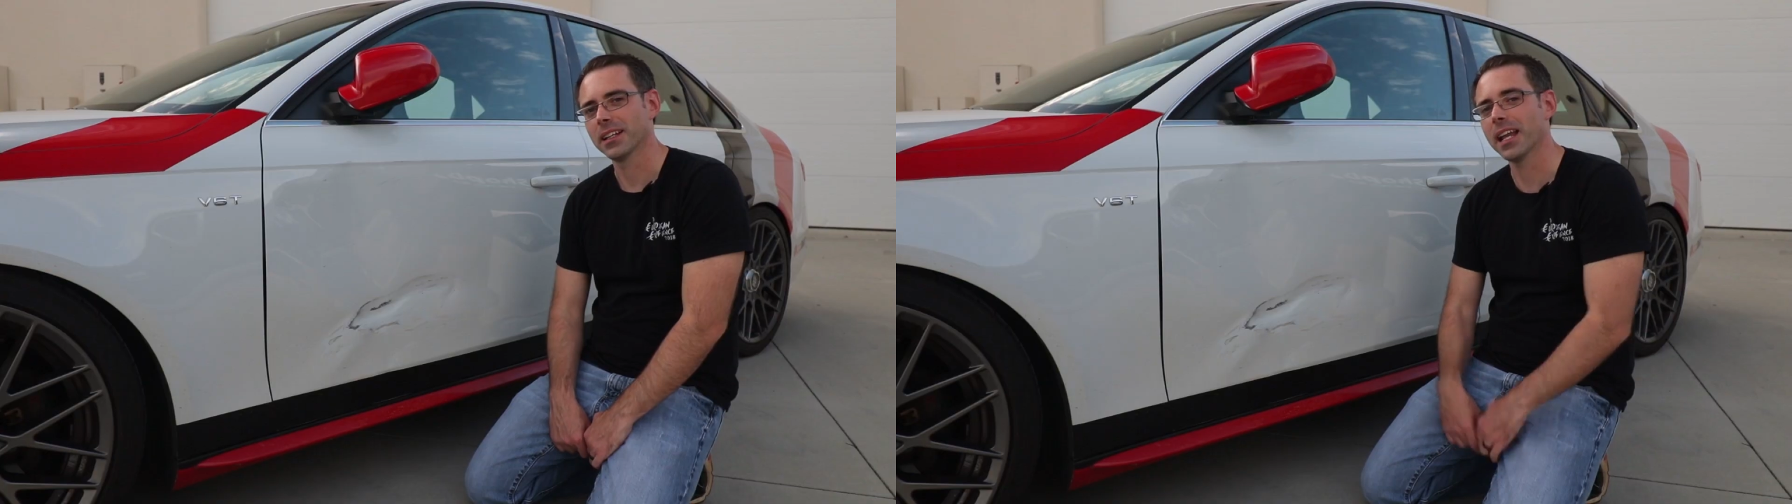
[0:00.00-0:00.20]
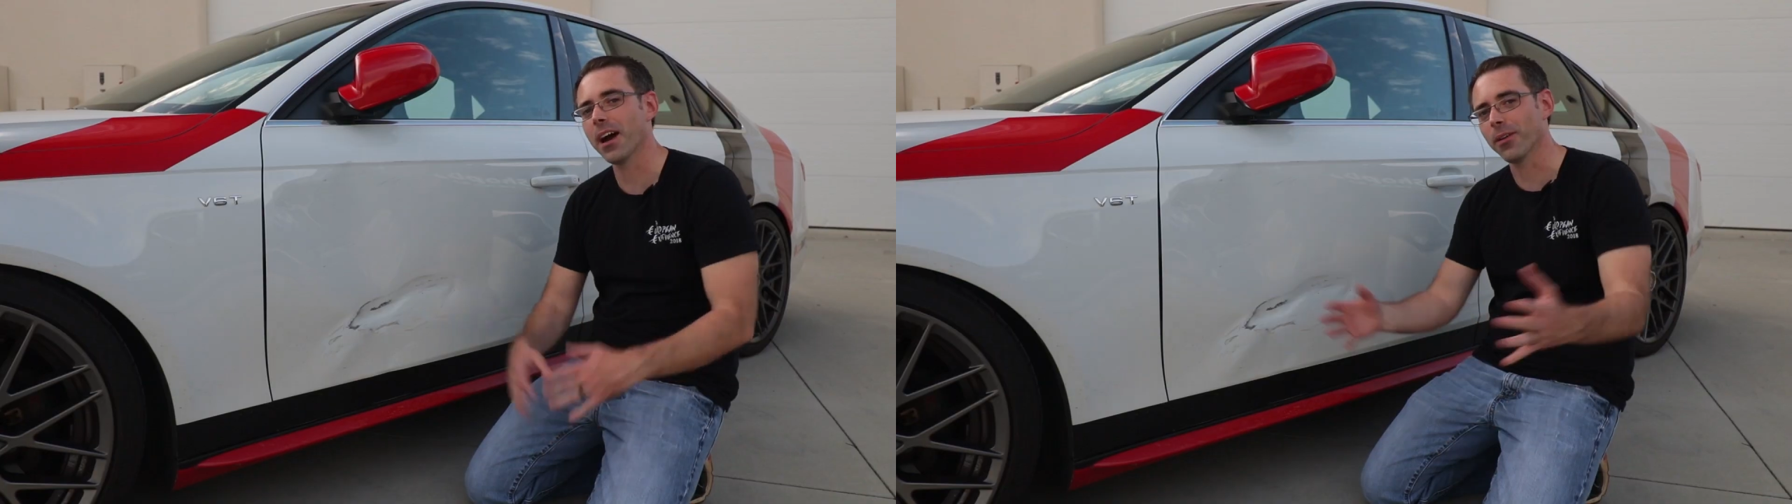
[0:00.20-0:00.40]

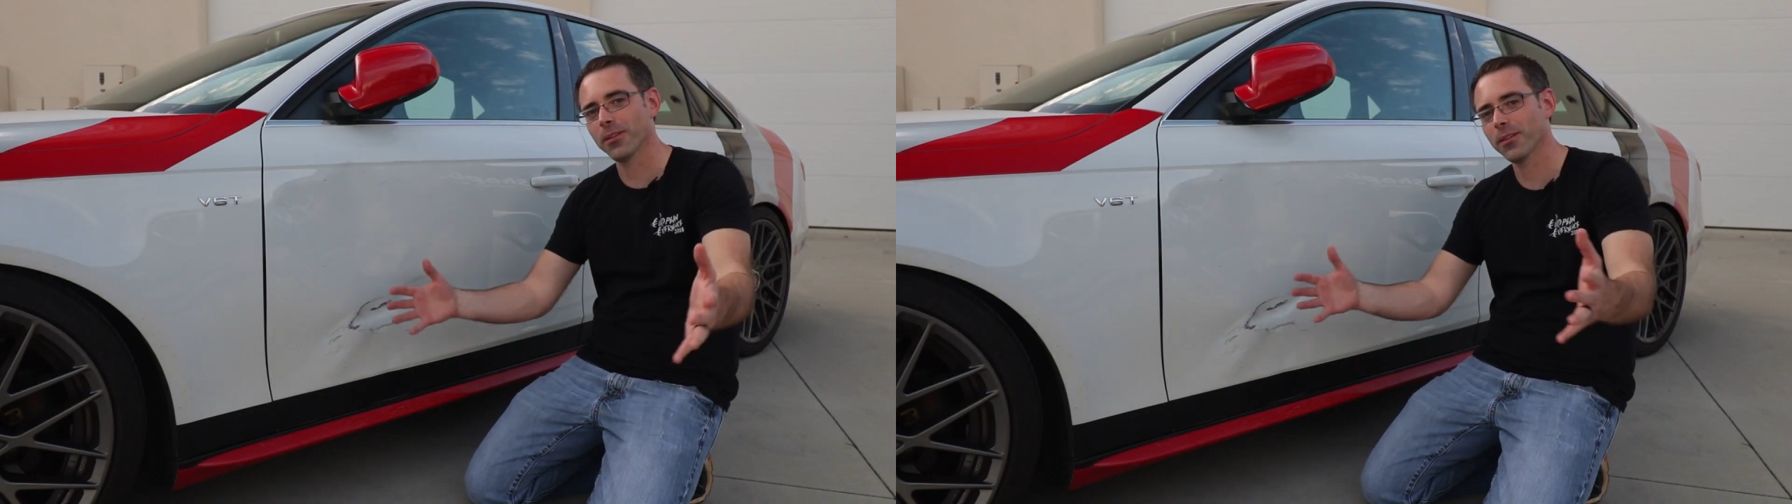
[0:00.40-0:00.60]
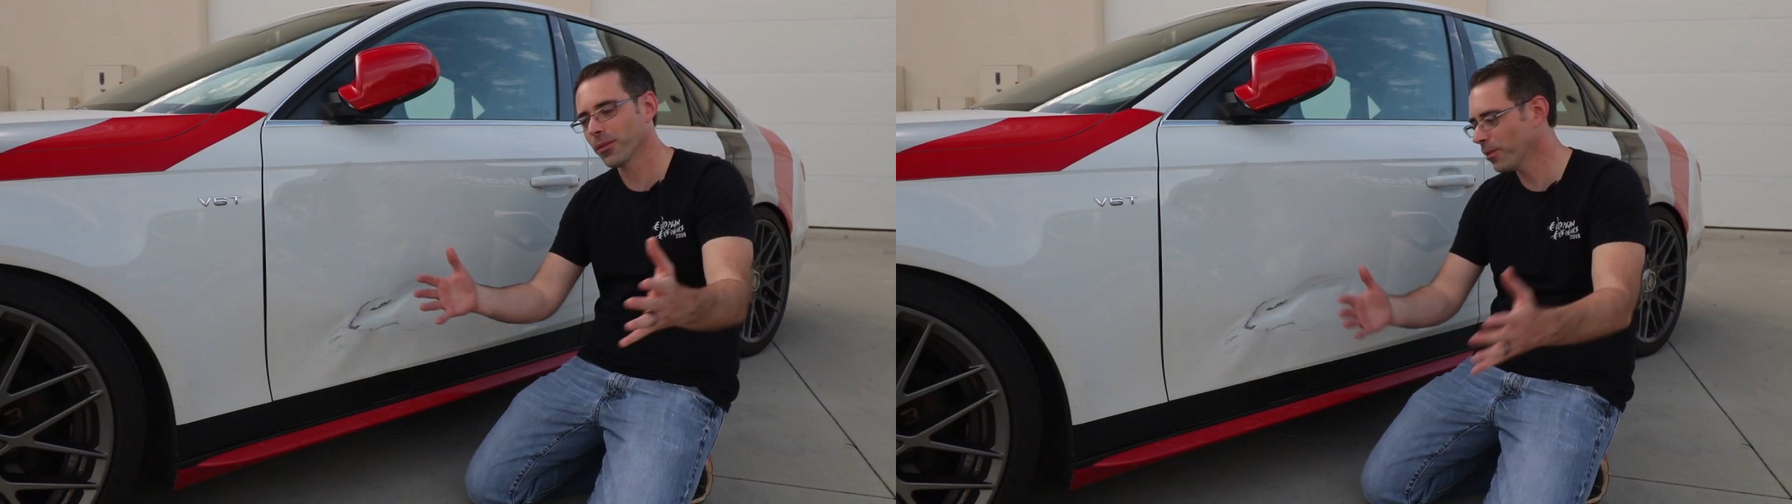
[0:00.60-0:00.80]

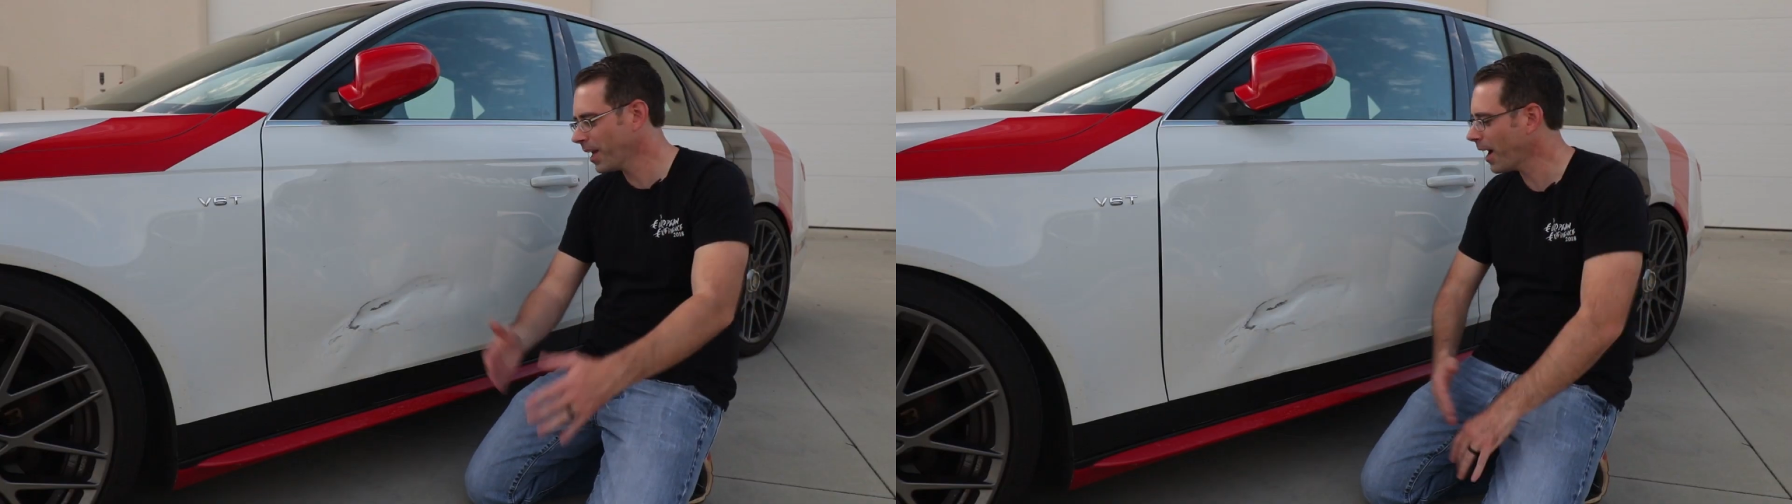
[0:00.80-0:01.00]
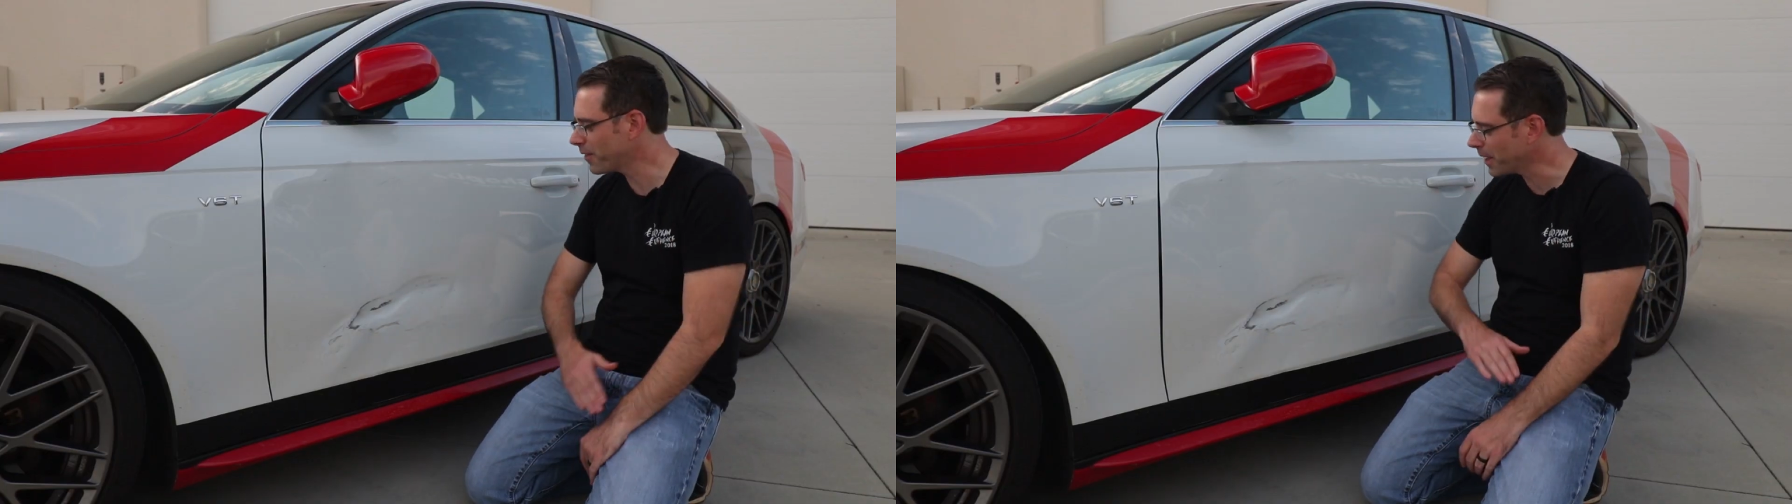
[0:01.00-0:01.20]
Now
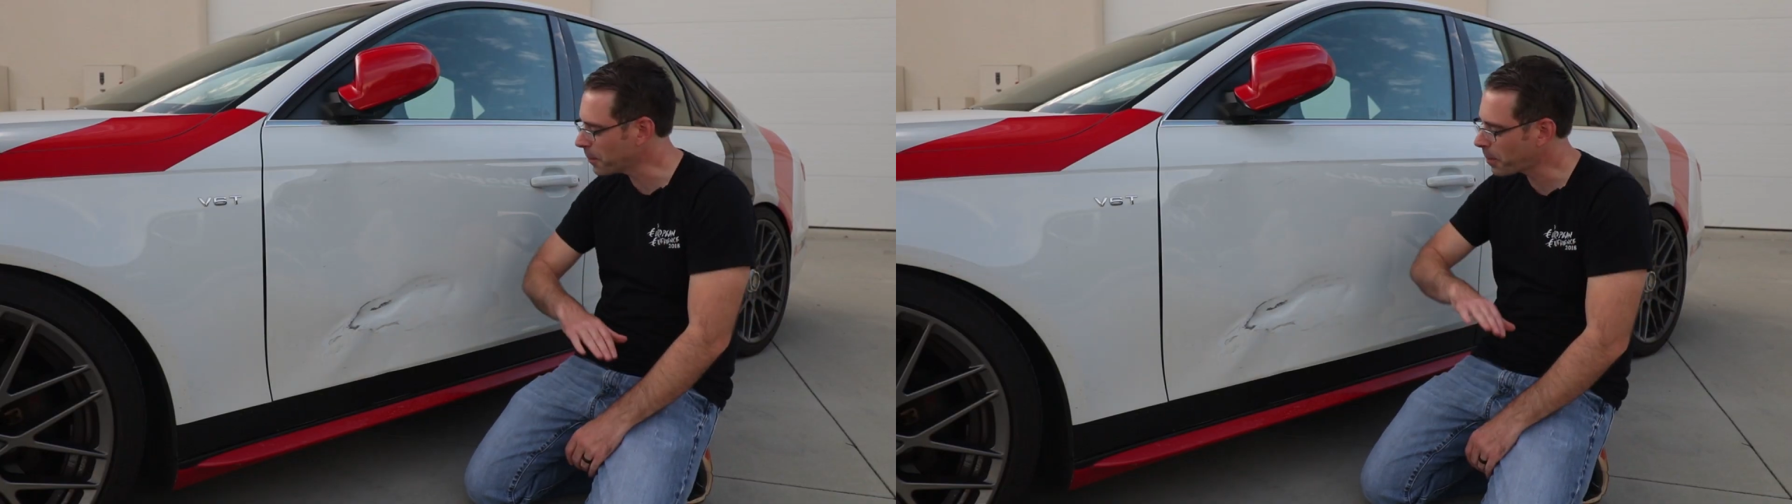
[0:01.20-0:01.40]
we have the